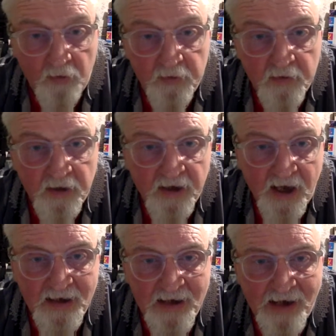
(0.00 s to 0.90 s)
you can get
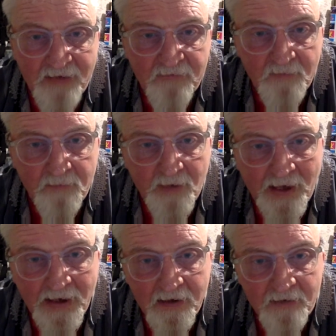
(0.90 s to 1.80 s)
electric
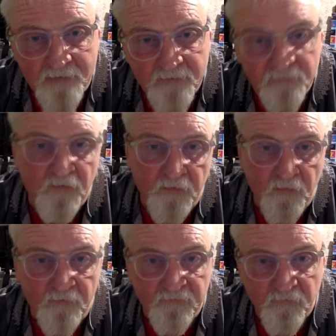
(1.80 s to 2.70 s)
blankets that run
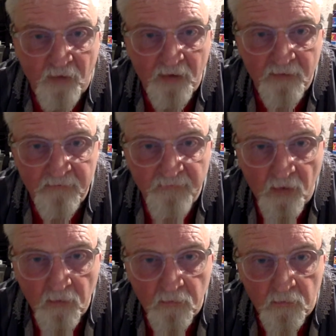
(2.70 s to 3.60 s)
off 12
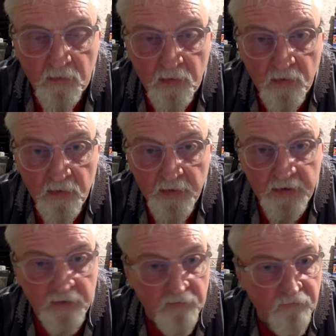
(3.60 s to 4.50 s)
volt.
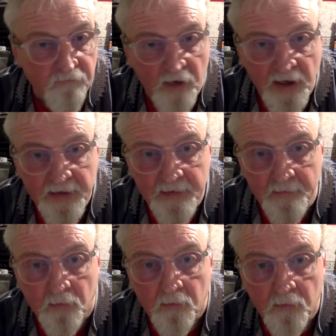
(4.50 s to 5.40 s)
Incredible.